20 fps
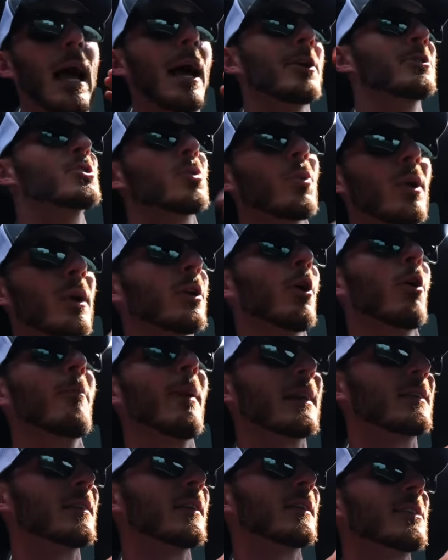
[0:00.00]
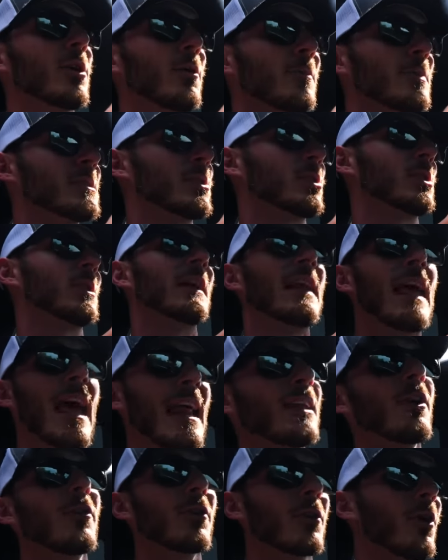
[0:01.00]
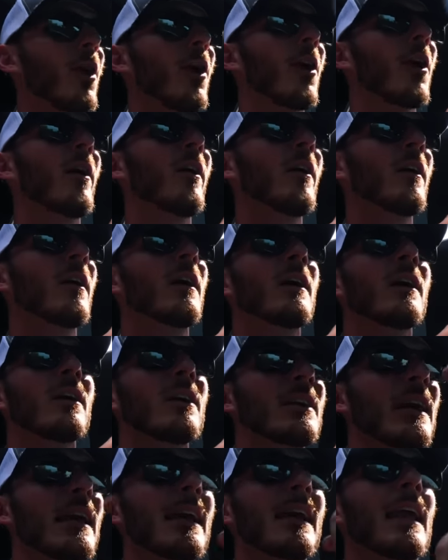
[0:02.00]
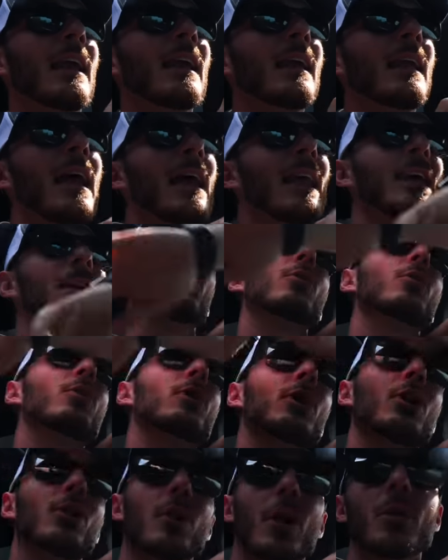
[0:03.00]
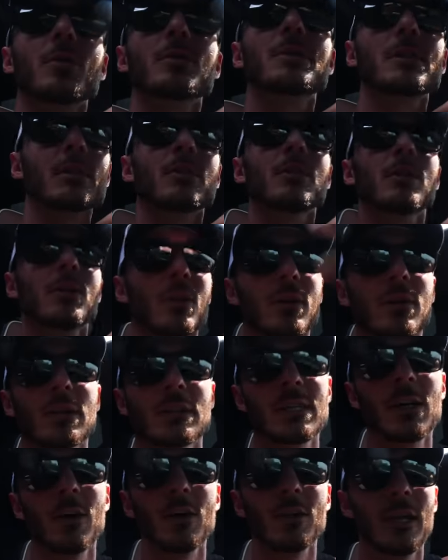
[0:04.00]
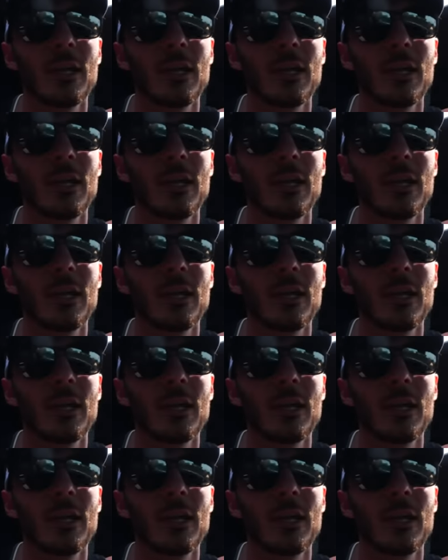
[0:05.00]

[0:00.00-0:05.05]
I just want to go back to the tilt position. In any other car, you hit it and it'll close and go to the tilt.